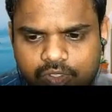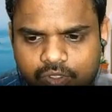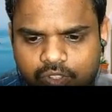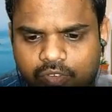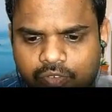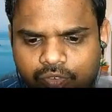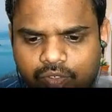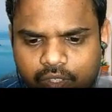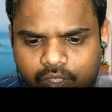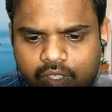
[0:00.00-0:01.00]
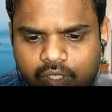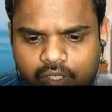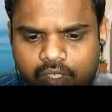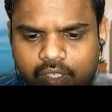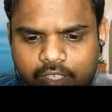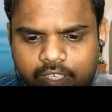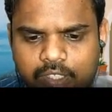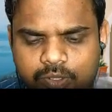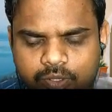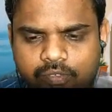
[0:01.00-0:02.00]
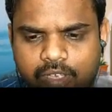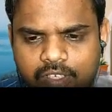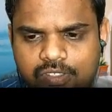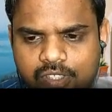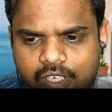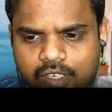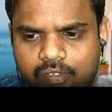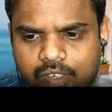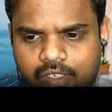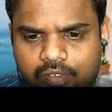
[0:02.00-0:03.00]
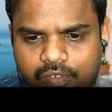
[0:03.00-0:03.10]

so if TXY values are given,